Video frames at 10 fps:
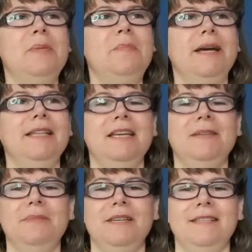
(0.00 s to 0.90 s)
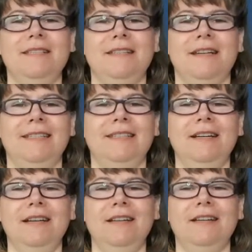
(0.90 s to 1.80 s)
My name is
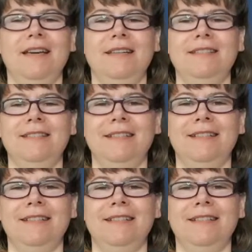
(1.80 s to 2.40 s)
Aida and